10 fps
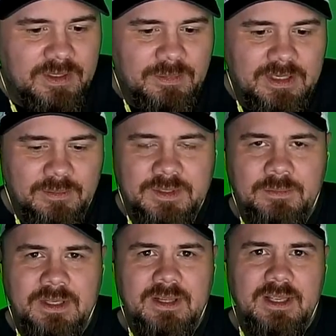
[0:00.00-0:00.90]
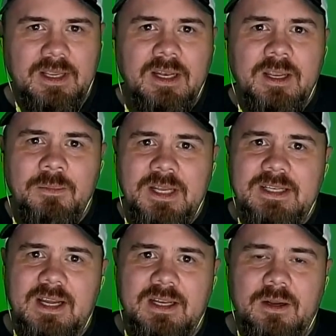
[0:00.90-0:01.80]
becomes the big thing, and it can be
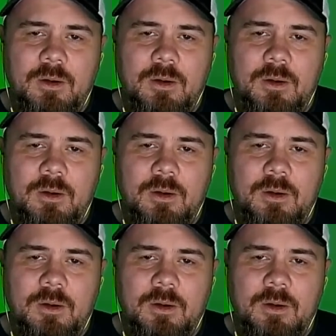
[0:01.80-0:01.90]
done.